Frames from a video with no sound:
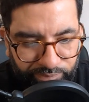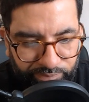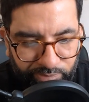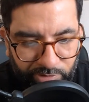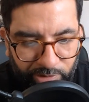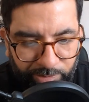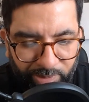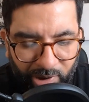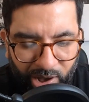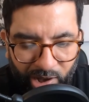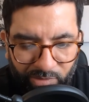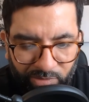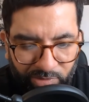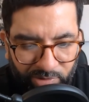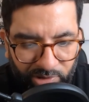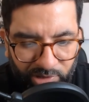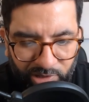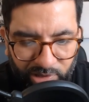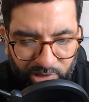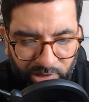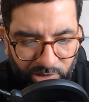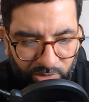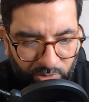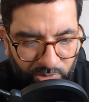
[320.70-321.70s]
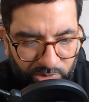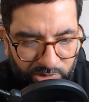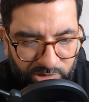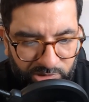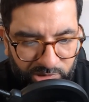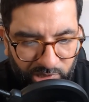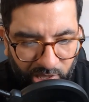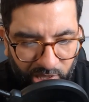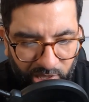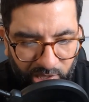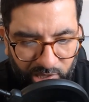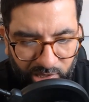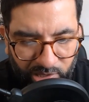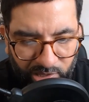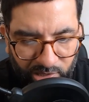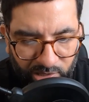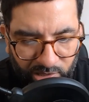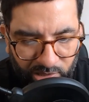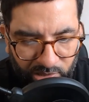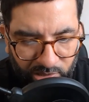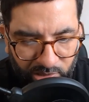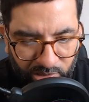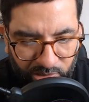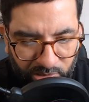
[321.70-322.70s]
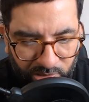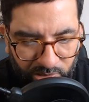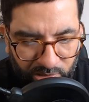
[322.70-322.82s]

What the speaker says: Apparently he was a...